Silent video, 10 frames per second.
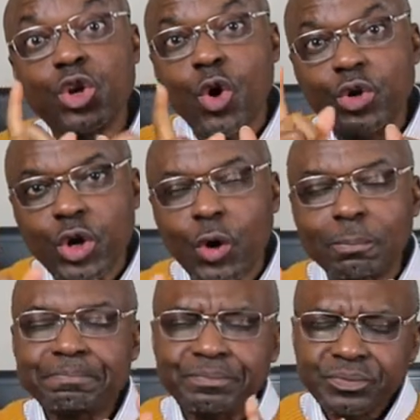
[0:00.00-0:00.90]

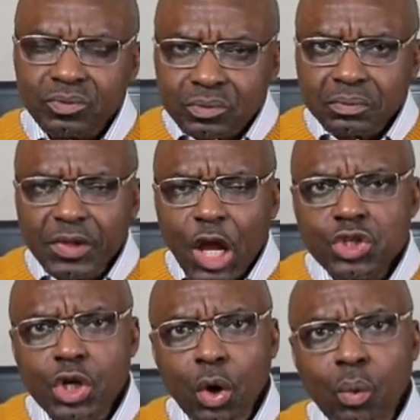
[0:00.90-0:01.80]
no-no.
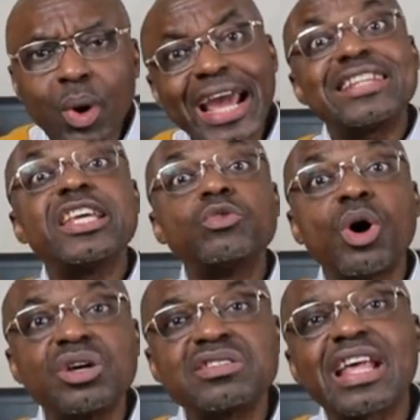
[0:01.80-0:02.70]
So what I did
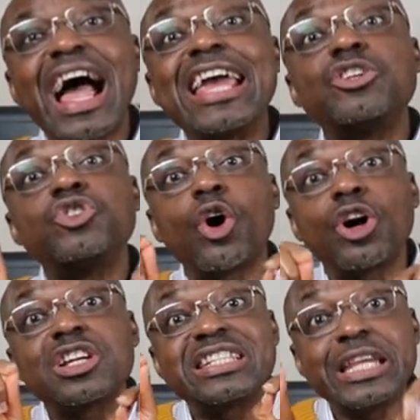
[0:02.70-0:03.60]
was I
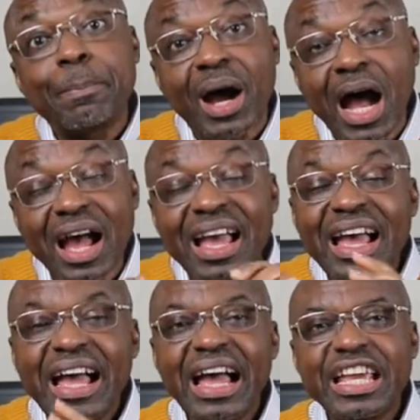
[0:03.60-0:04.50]
dug deeper
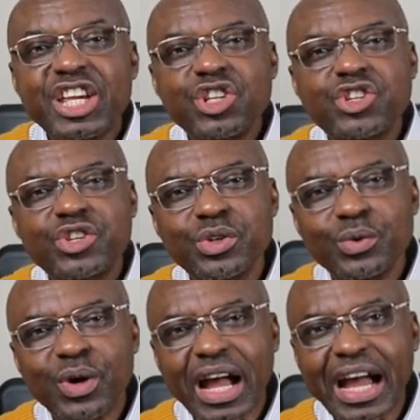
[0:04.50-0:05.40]

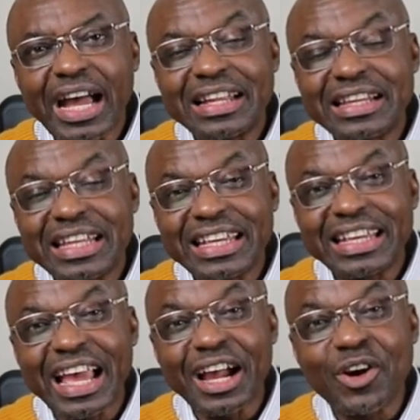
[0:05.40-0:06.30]
into
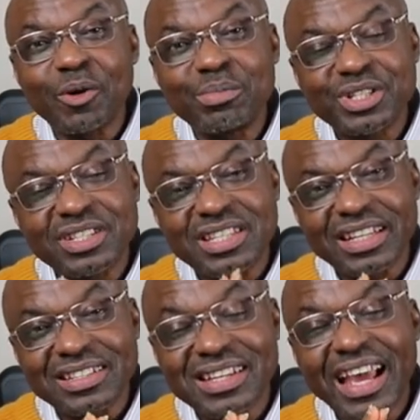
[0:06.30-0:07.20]
the kombucha
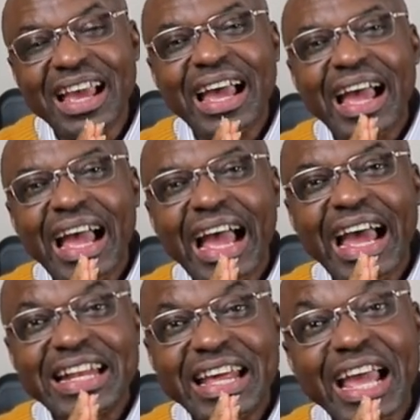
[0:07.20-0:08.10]
teas.
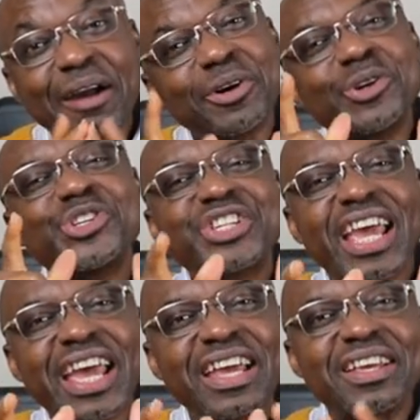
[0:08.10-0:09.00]
And I'm going to
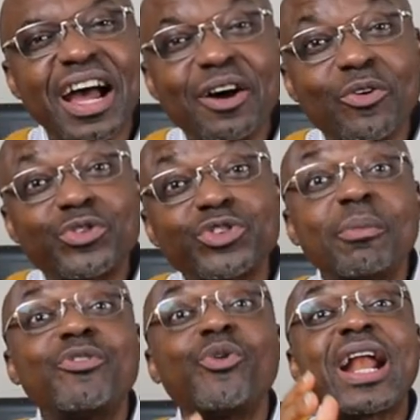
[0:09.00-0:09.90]
share
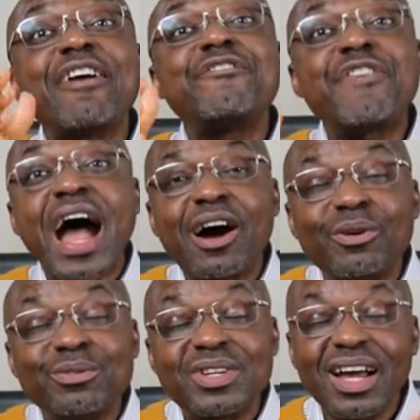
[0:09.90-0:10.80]
some of what I
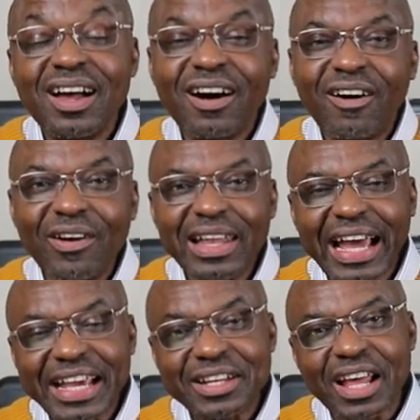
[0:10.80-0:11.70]
found
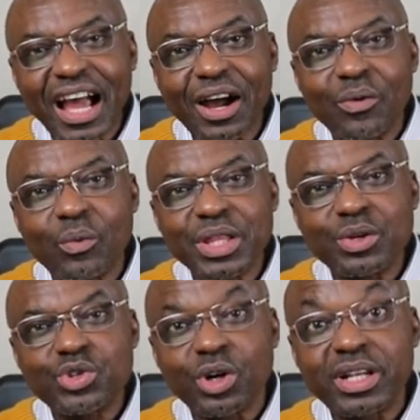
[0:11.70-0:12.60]
online with
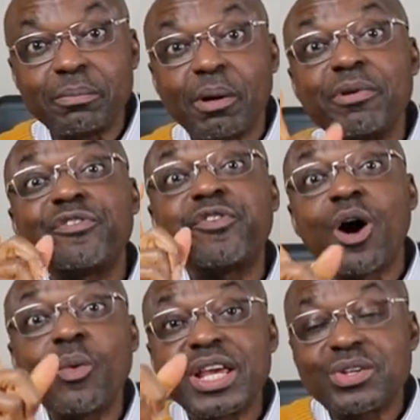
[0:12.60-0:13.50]
you shortly. But
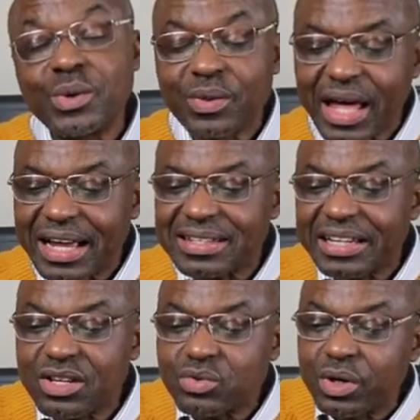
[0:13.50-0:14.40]
before we do that,
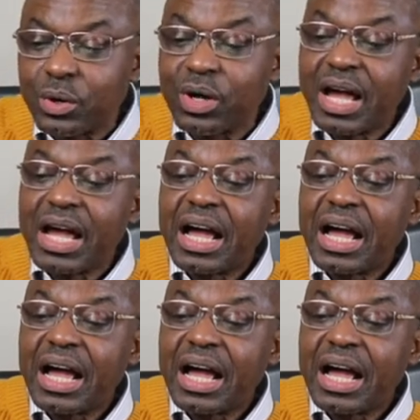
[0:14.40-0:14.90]
I just want